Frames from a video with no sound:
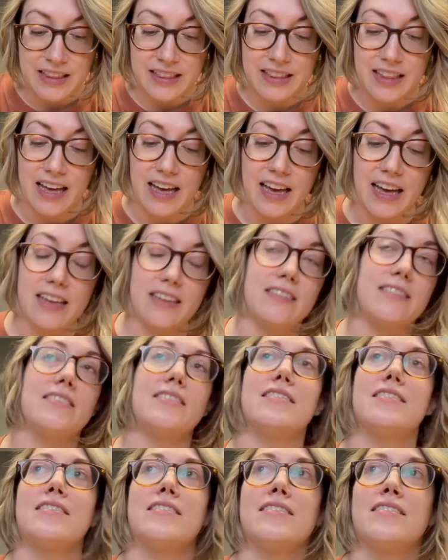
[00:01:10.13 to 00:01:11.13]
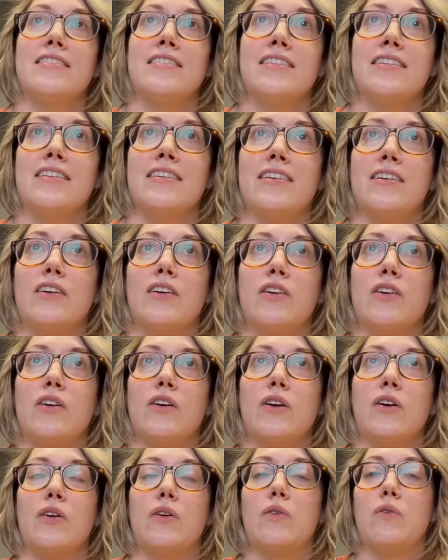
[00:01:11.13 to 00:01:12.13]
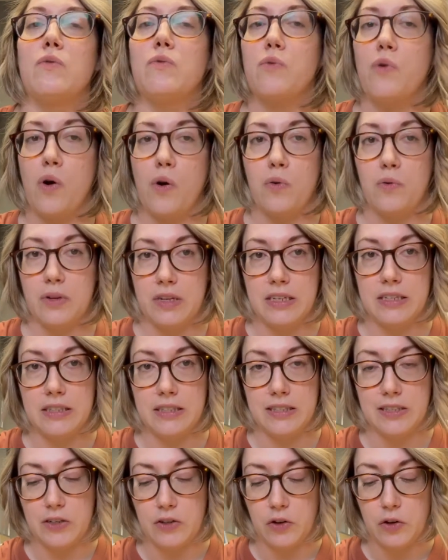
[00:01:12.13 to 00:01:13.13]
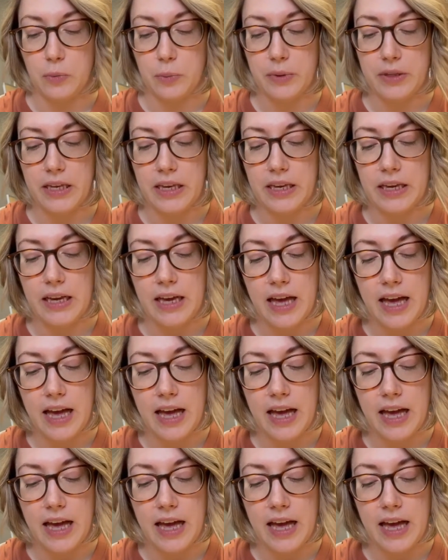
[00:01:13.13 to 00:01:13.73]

that has grown considerably.